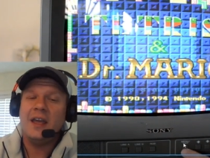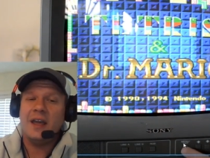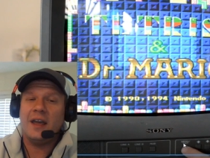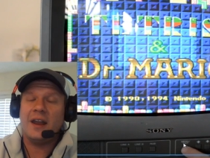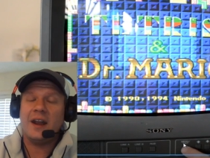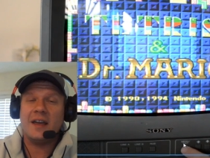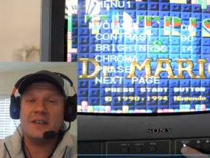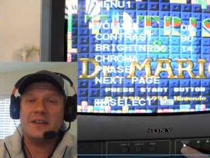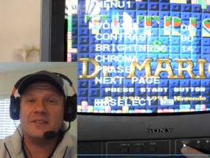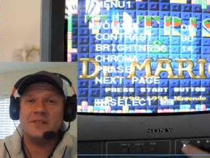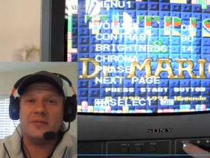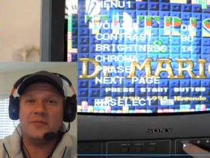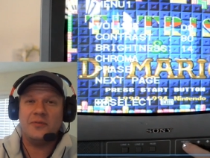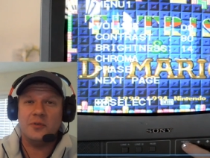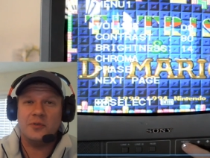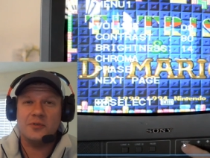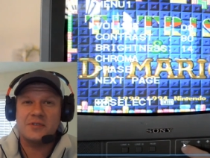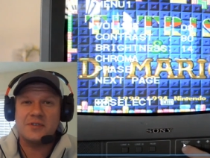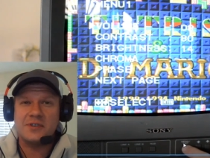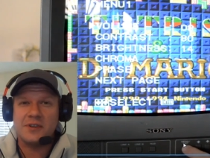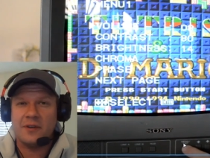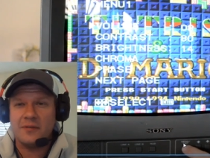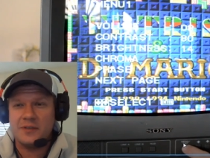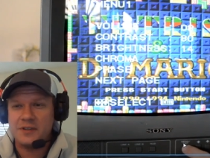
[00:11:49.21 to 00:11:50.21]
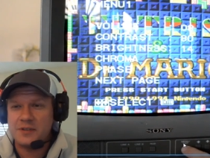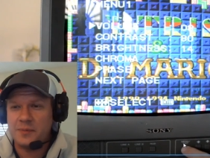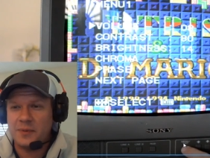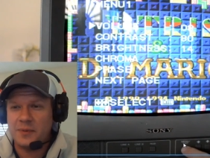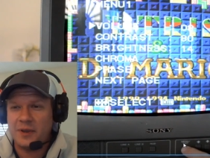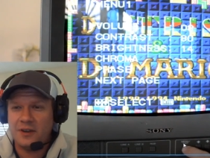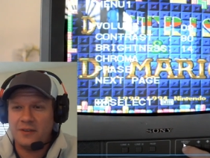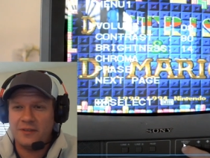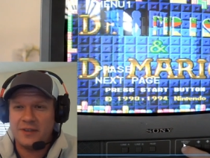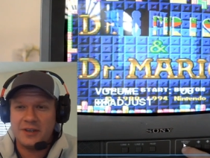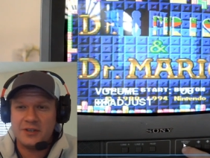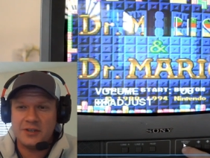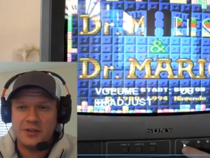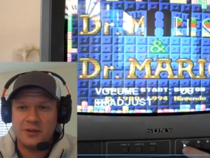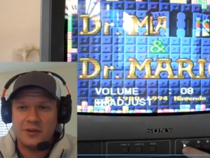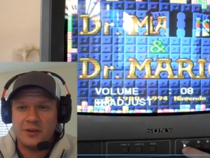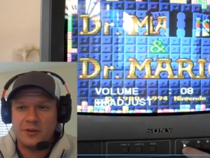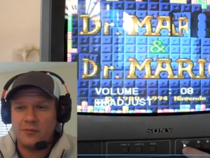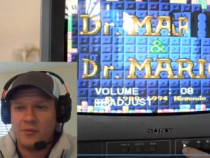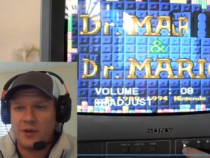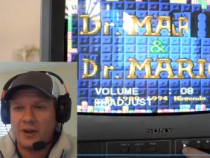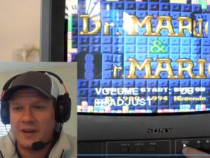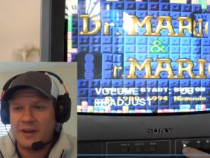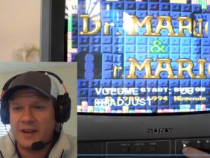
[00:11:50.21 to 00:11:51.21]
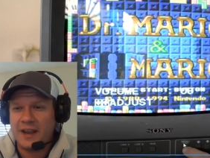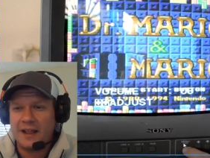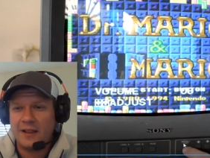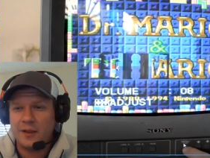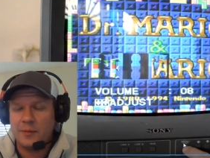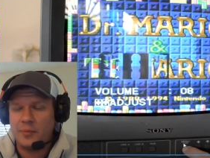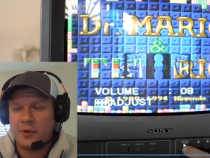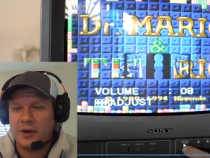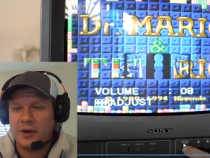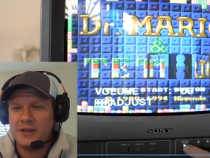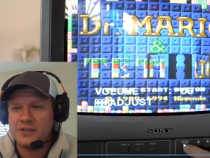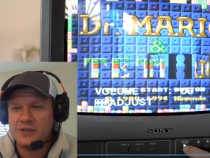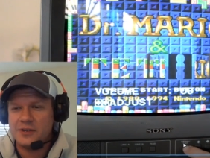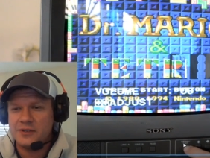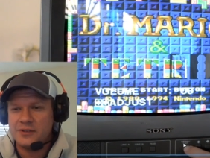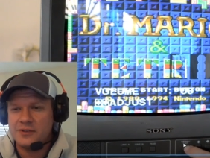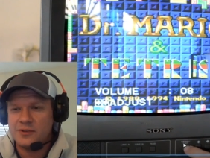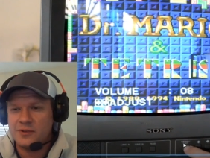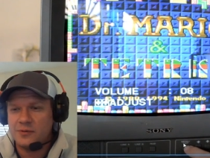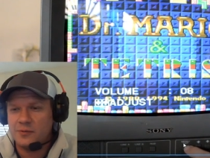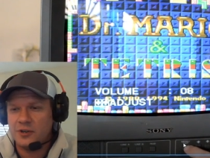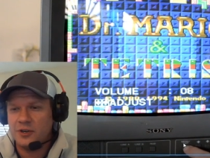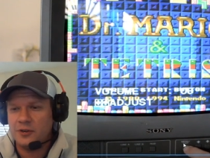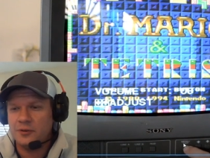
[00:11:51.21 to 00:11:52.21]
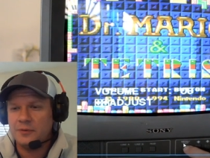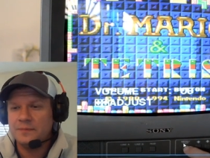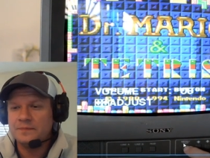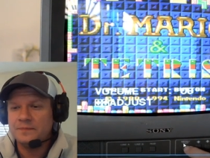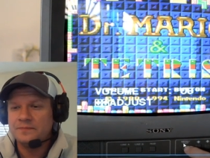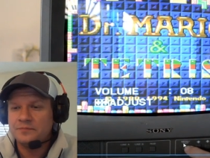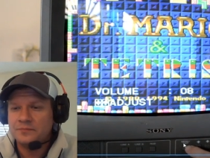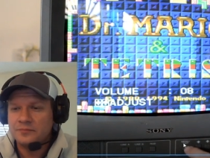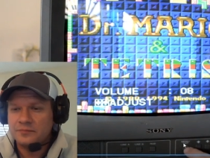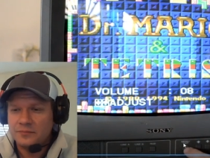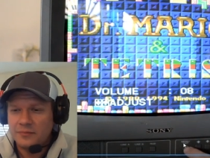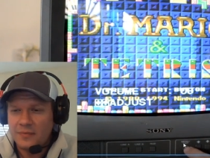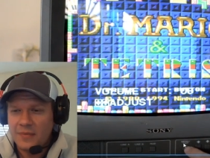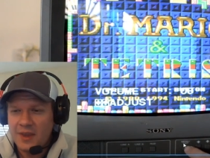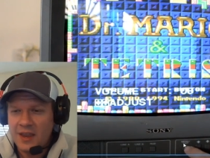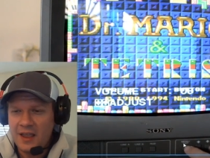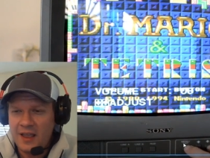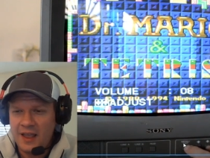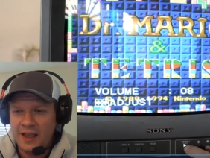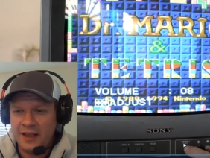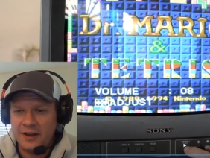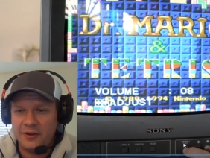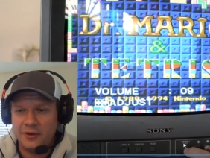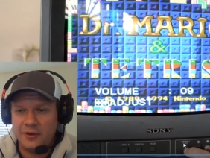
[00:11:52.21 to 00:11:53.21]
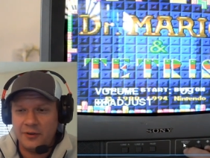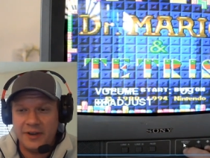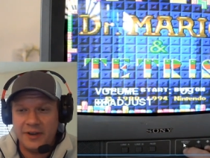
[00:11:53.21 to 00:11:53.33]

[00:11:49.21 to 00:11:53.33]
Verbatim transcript: it has a full service menu that you can run calibrations through and you